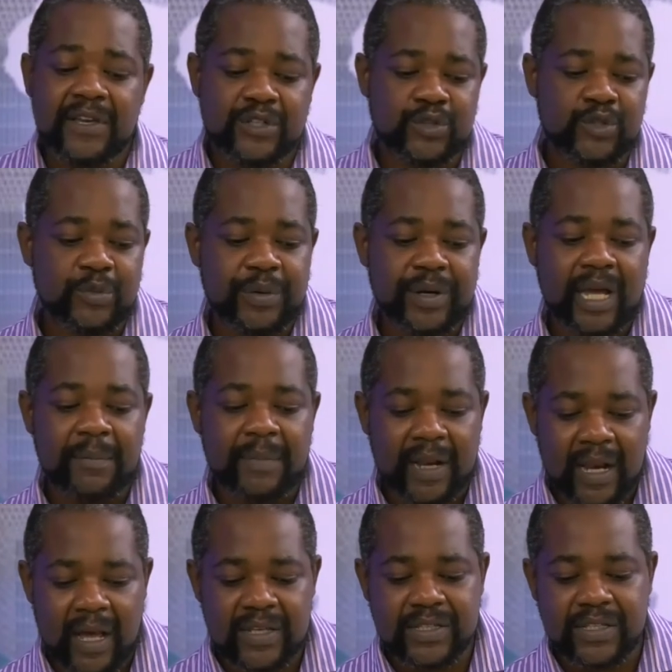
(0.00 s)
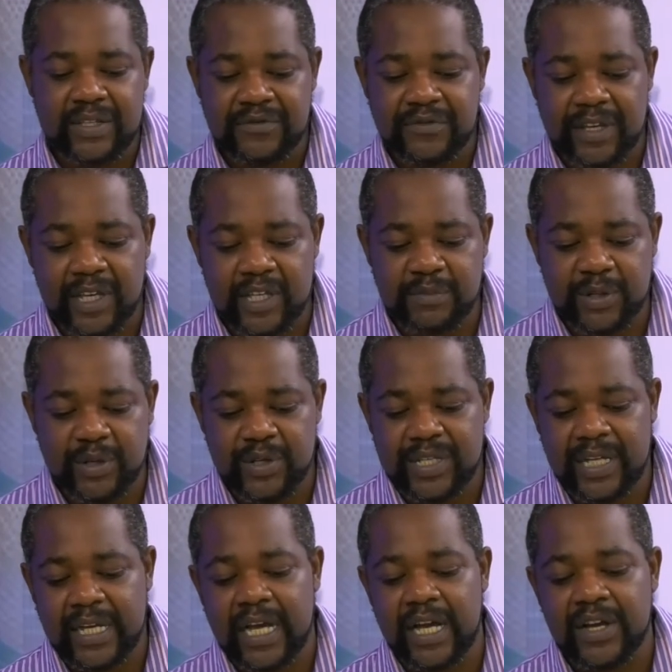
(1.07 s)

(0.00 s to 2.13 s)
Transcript: that you do bring up our last year's figures because yeah.